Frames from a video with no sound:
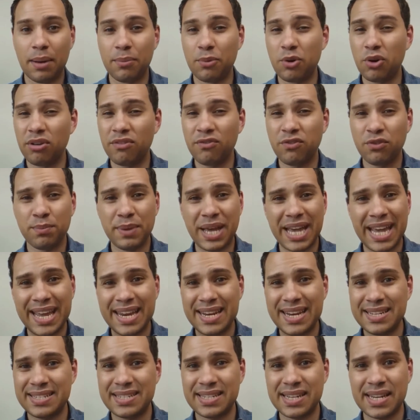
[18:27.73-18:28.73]
I'm going from
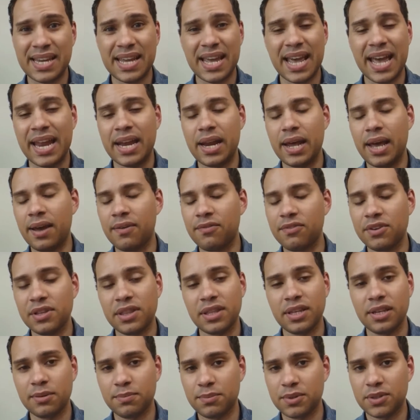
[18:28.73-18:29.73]
A to Z and
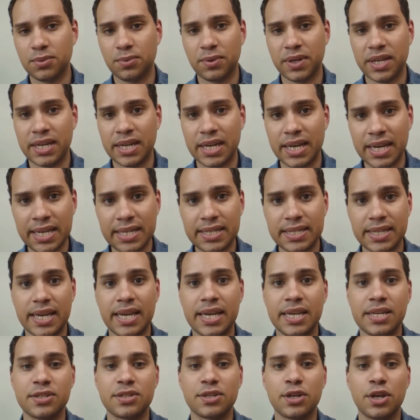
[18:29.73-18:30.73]
everything in between it
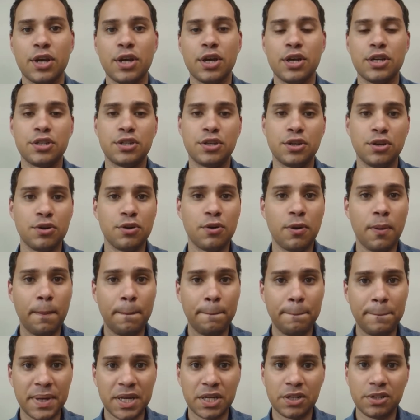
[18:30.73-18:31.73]
takes to
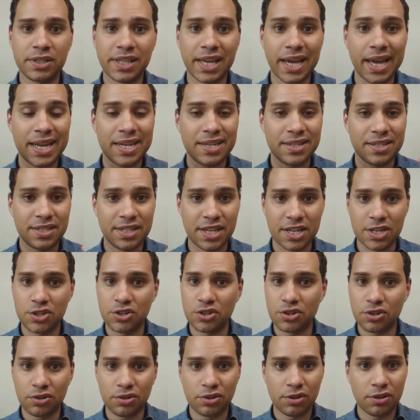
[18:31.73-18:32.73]
build a
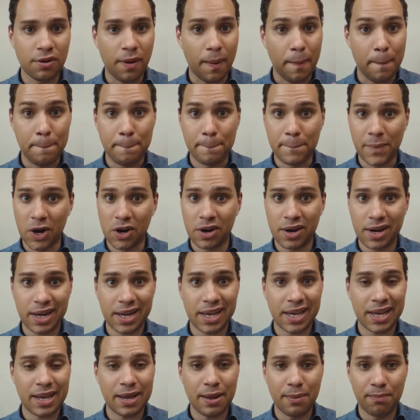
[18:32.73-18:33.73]
digital
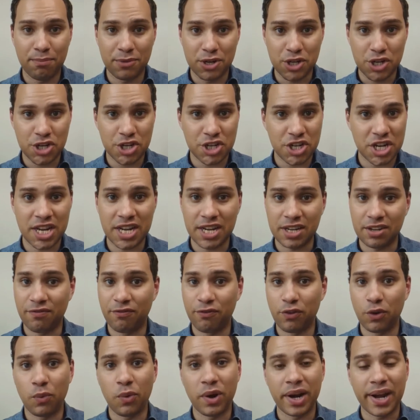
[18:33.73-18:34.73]
marketing machine
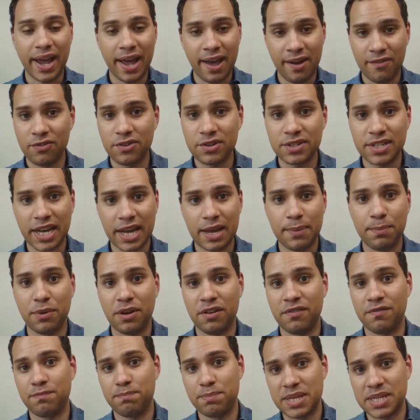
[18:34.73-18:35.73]
for whatever type
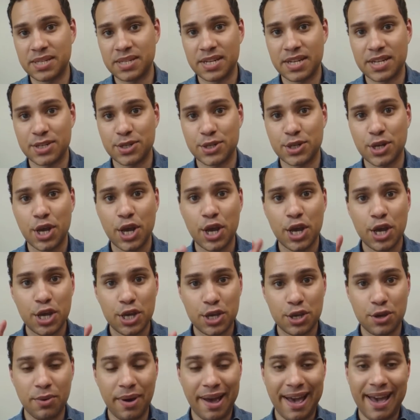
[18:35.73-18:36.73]
of business
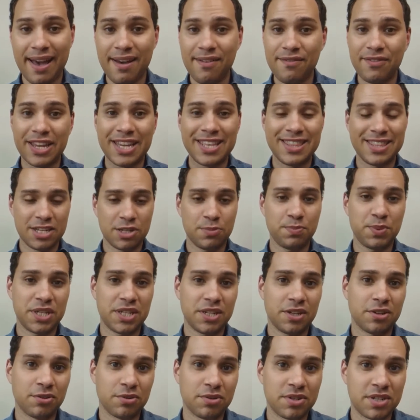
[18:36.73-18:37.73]
you have, in this
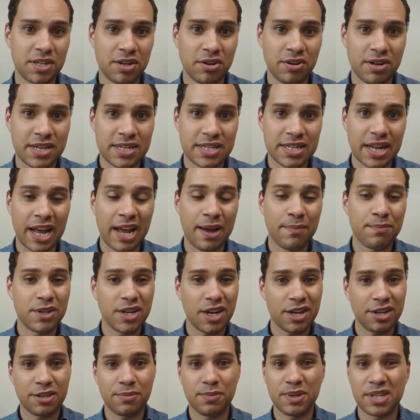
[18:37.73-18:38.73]
particular series, I'm
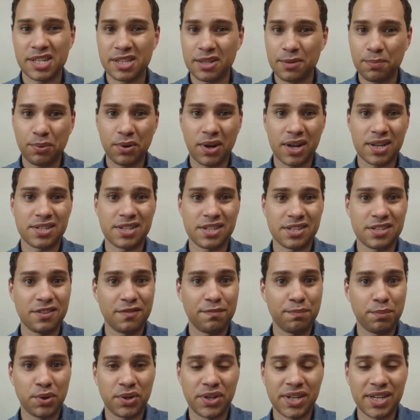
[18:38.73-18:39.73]
documenting the process
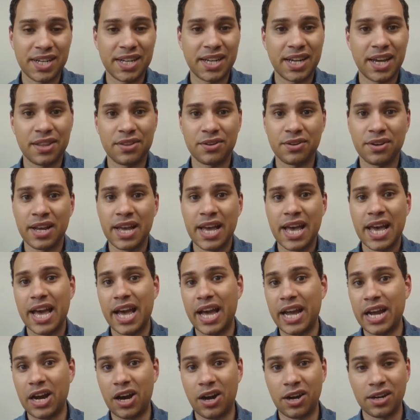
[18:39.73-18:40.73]
of putting together
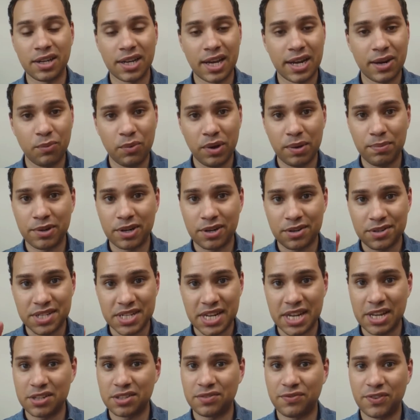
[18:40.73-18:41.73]
an online webinar
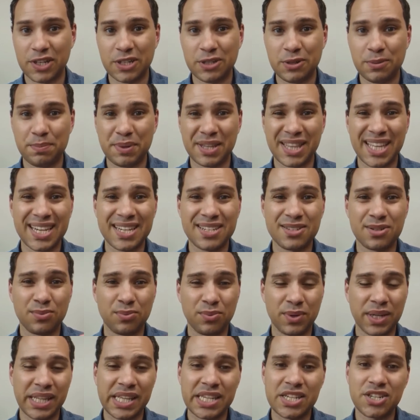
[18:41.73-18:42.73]
sales funnel, but that is
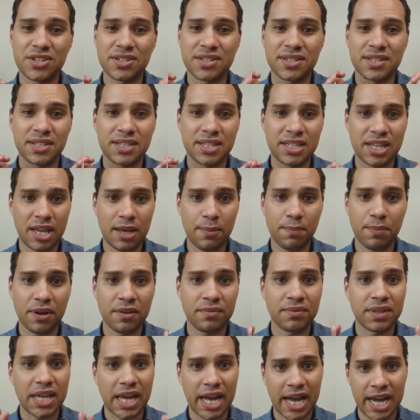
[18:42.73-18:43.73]
really just the tip
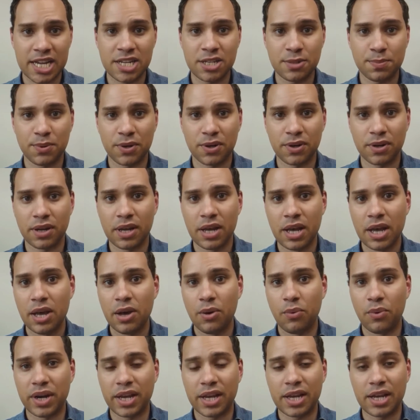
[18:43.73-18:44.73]
of the iceberg
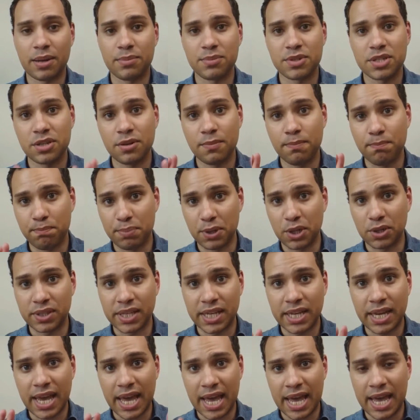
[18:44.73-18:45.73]
when it comes to
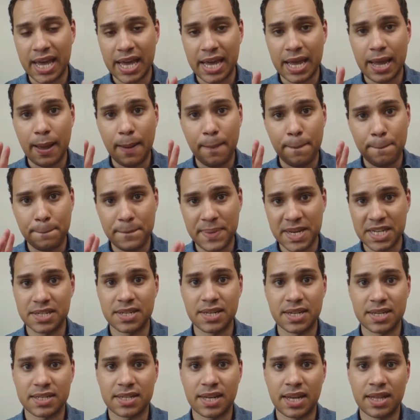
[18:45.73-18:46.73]
building a
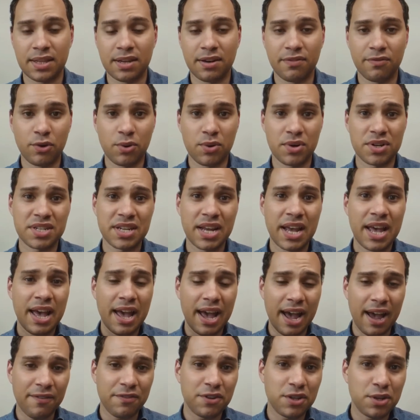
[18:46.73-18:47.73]
business. And then, of course,
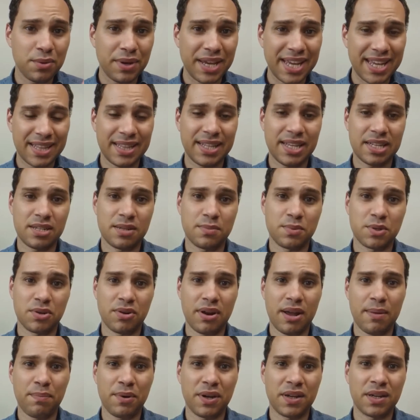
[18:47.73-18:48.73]
after you hit that
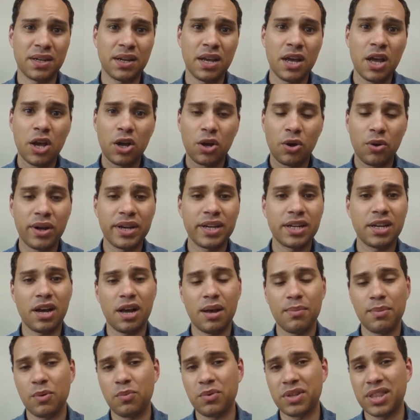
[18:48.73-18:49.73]
subscribe button, go ahead and
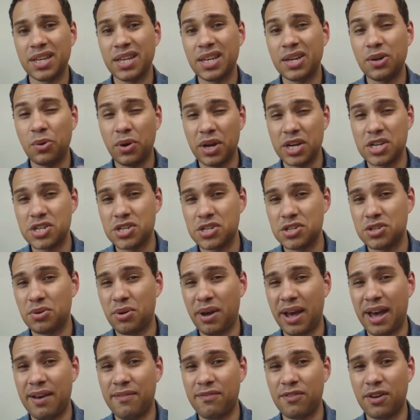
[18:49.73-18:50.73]
comment with any questions you
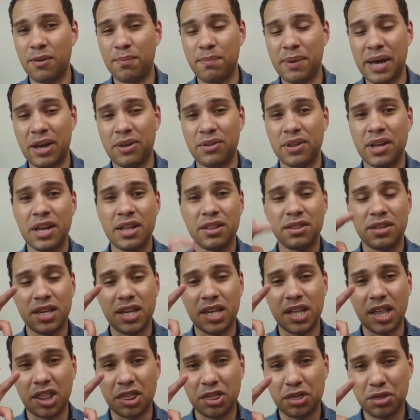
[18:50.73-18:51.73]
have about
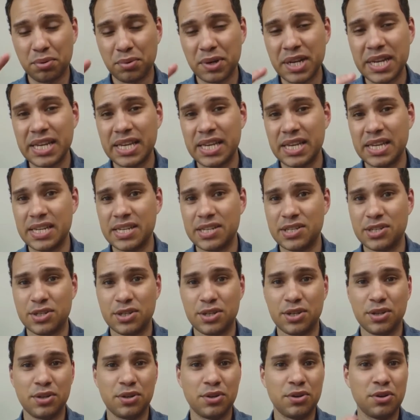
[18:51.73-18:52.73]
the three
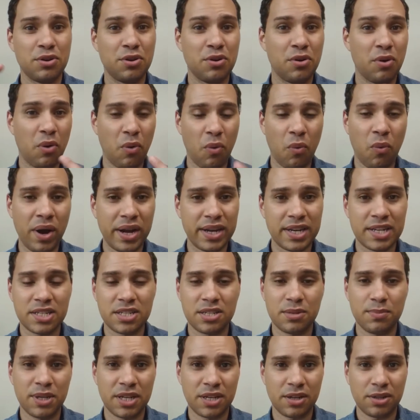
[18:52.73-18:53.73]
keys to what
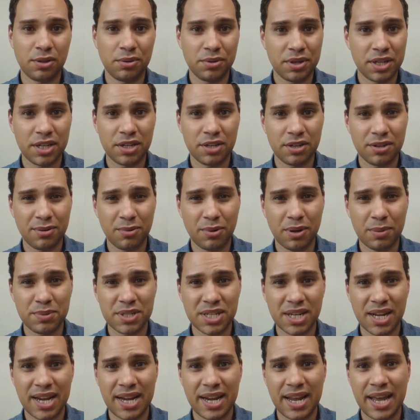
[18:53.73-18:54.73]
needs to be included in your
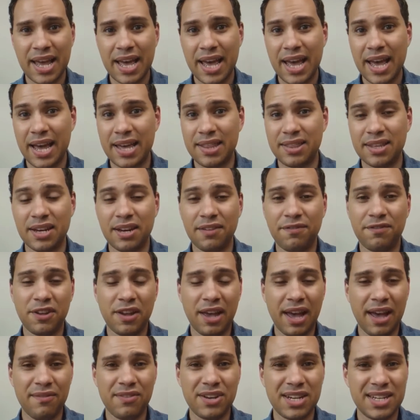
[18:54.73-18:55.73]
website. And then, if
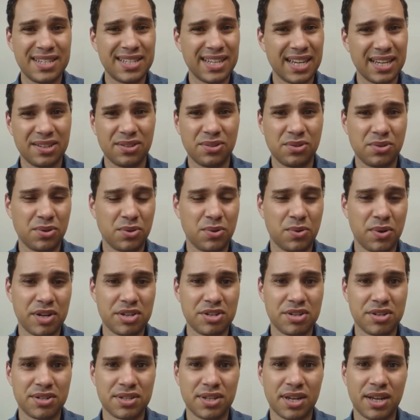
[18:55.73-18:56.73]
you have any technical
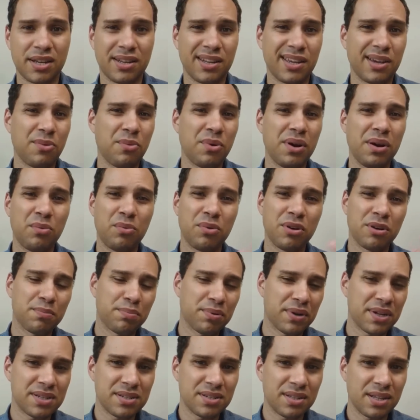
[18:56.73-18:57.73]
questions on, like, what
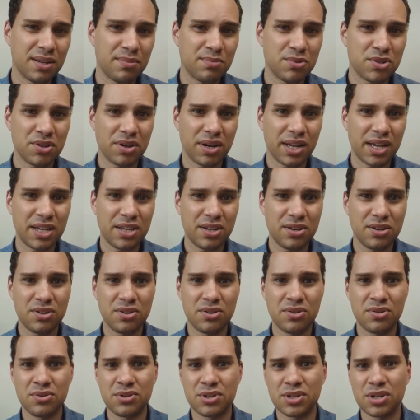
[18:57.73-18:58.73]
WordPress theme should I
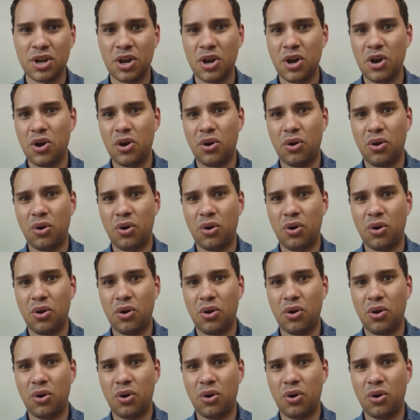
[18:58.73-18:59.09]
use?